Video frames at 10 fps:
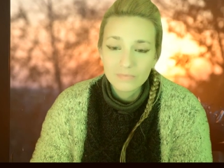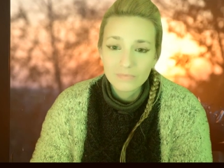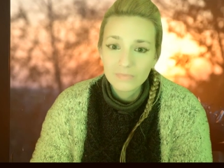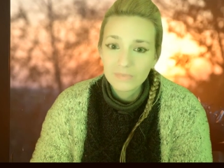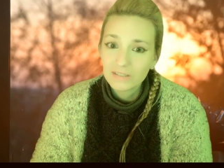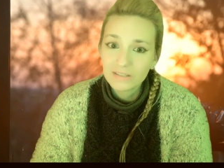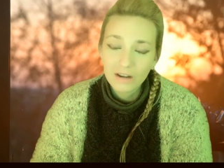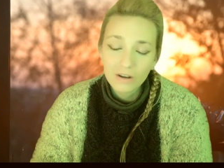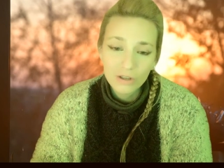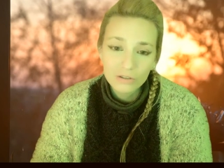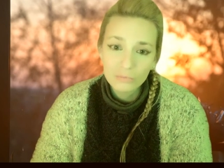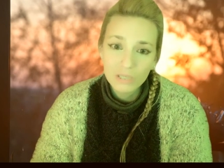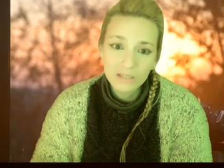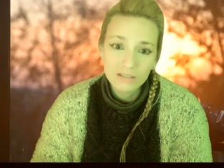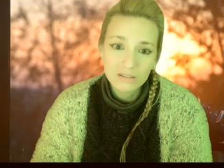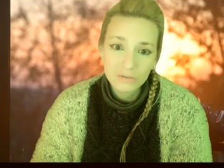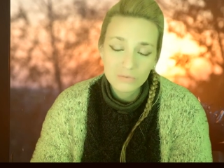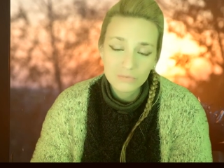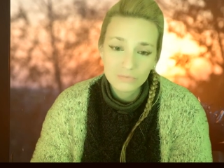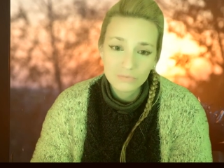These are not the
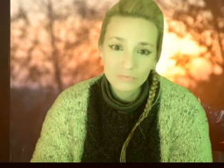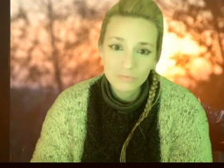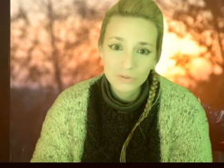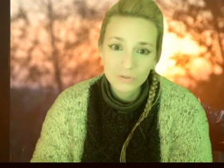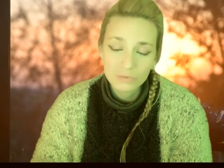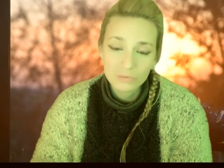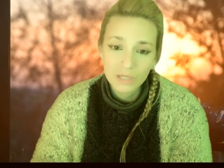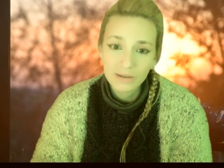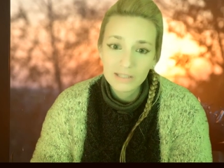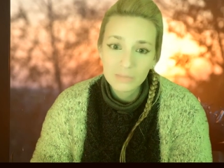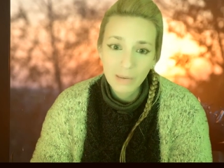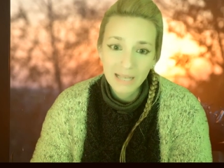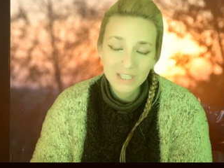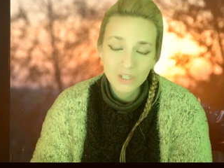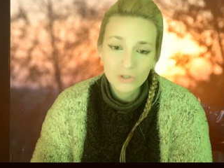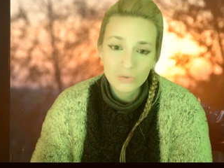beings, you know, where it's pleasant